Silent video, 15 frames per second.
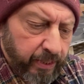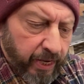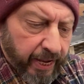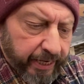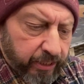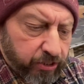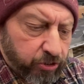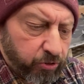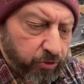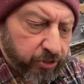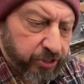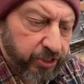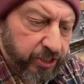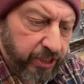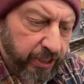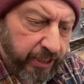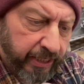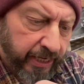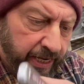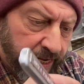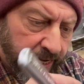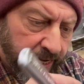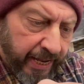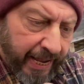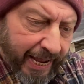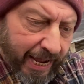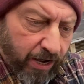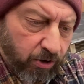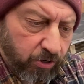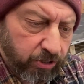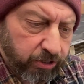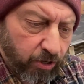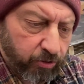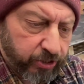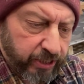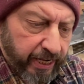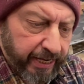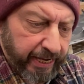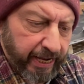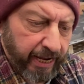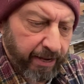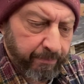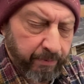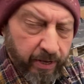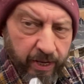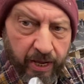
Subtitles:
I can sort of see how close I am.